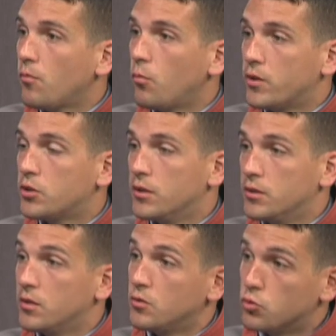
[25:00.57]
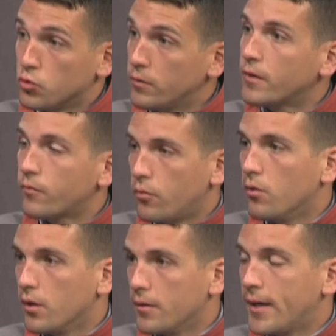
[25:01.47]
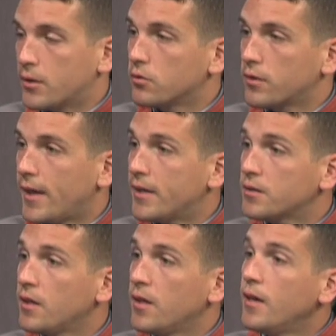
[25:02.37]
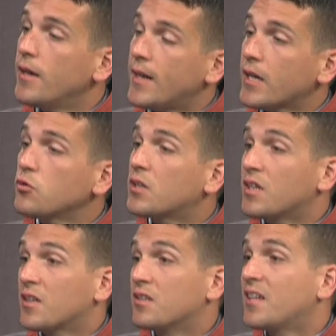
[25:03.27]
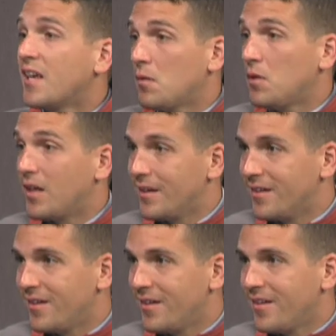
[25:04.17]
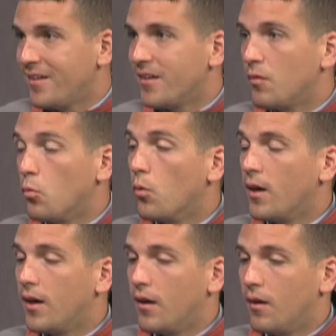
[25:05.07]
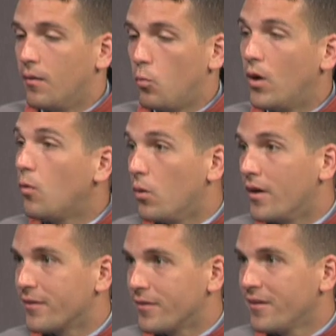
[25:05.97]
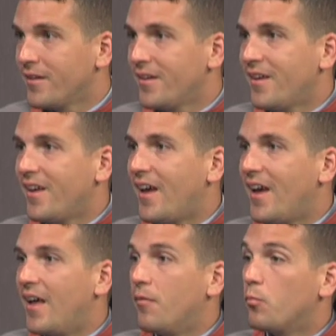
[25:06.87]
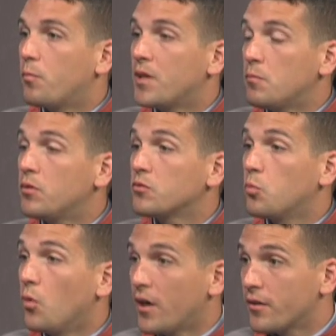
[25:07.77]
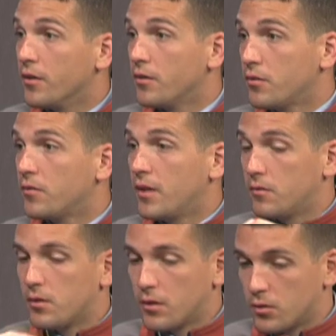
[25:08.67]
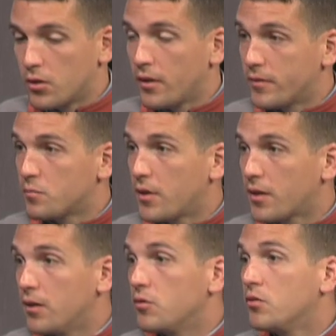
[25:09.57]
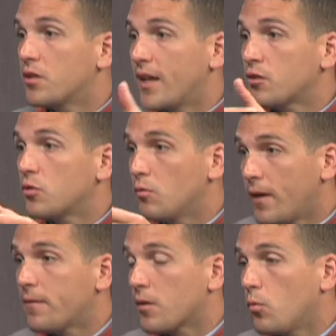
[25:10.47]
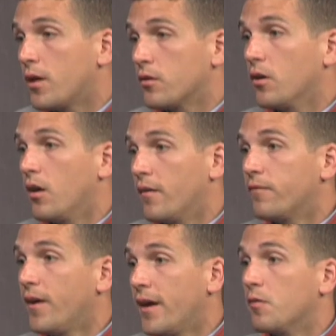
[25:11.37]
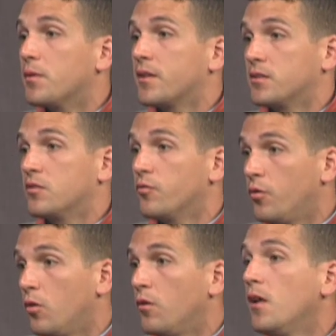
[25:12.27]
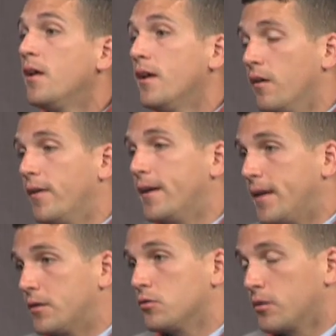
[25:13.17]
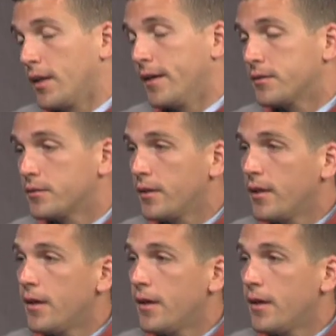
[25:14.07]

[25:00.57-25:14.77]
which is drilling for natural gas, it actually can contaminate uh, well water. And people's water that you can turn on the spigot, you can actually light their water on fire because it's full of that natural gas.